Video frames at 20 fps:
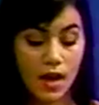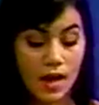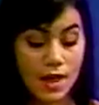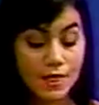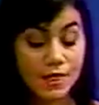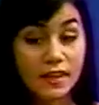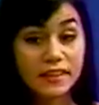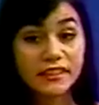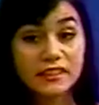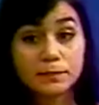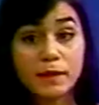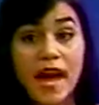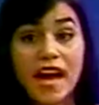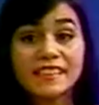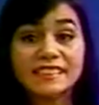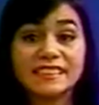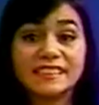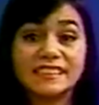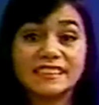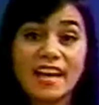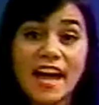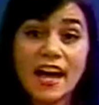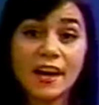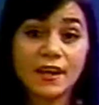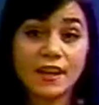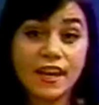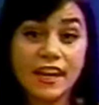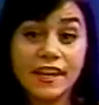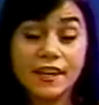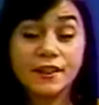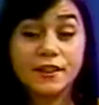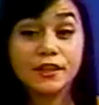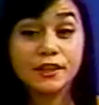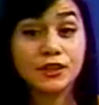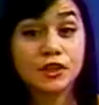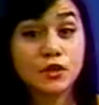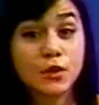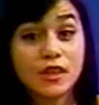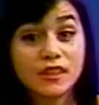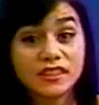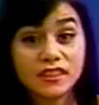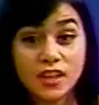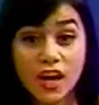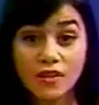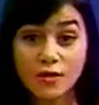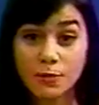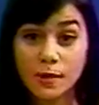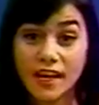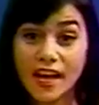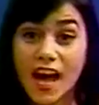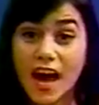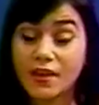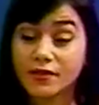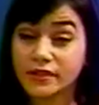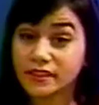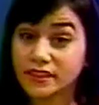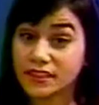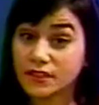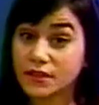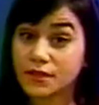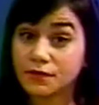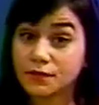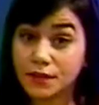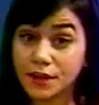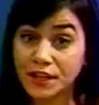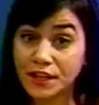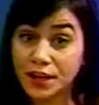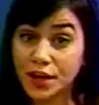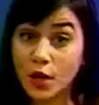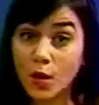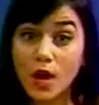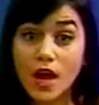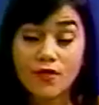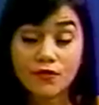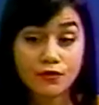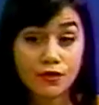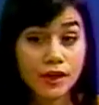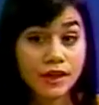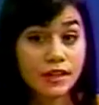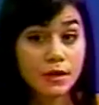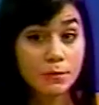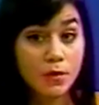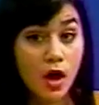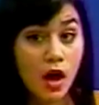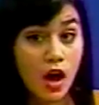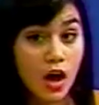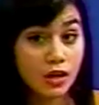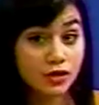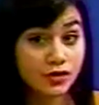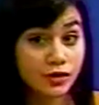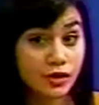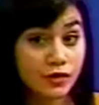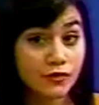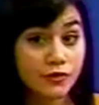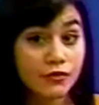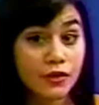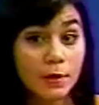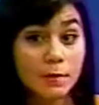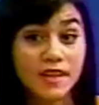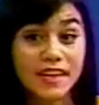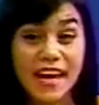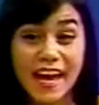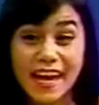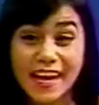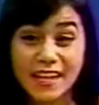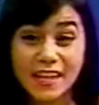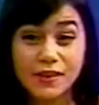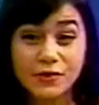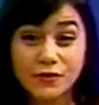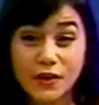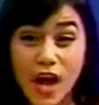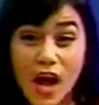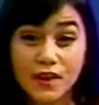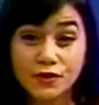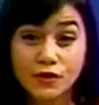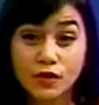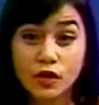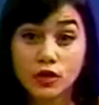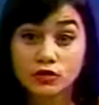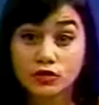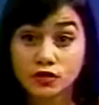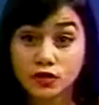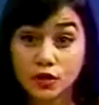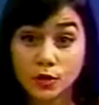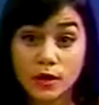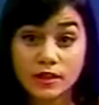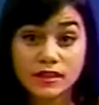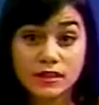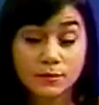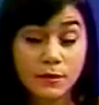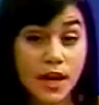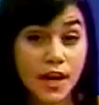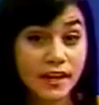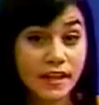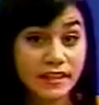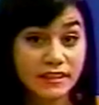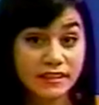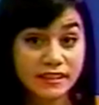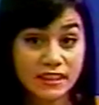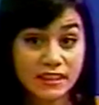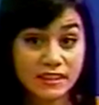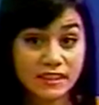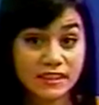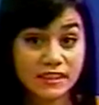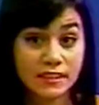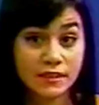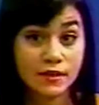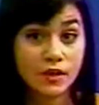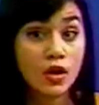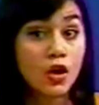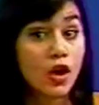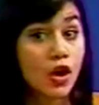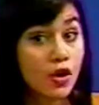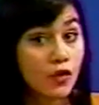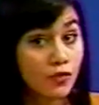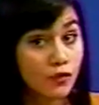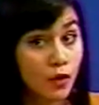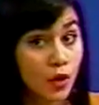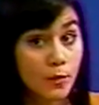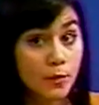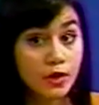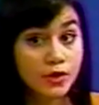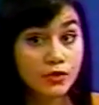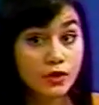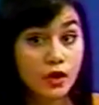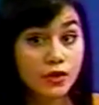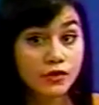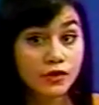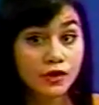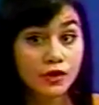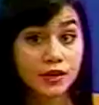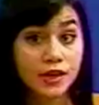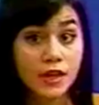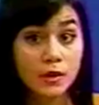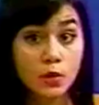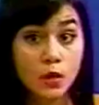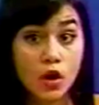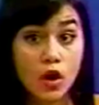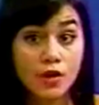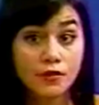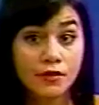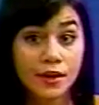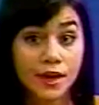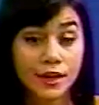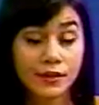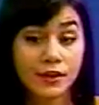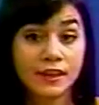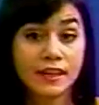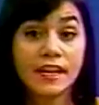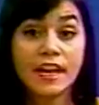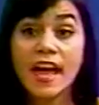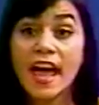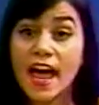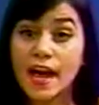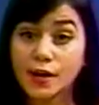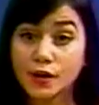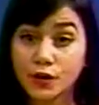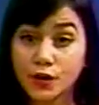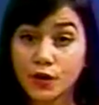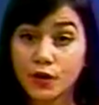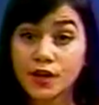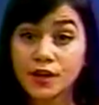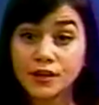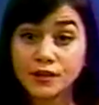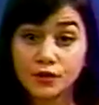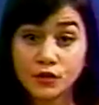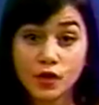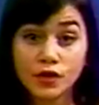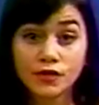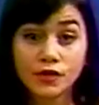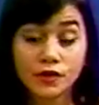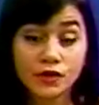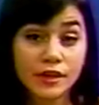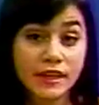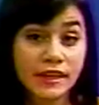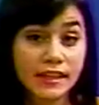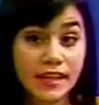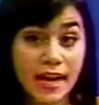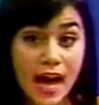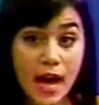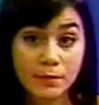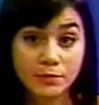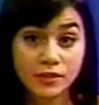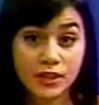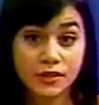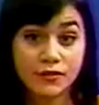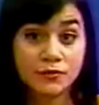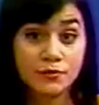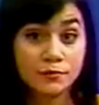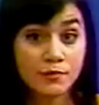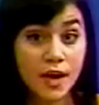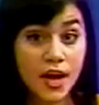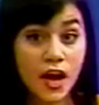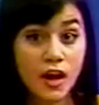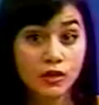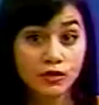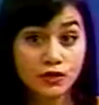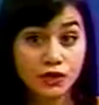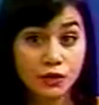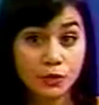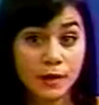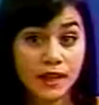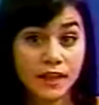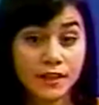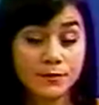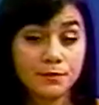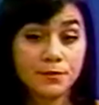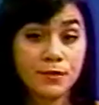This past Saturday, the U.S. government had received a video and written apology from an 85-year-old U.S. American citizen, former North Korean war veteran, and current North Korean captive, Merrill Newman.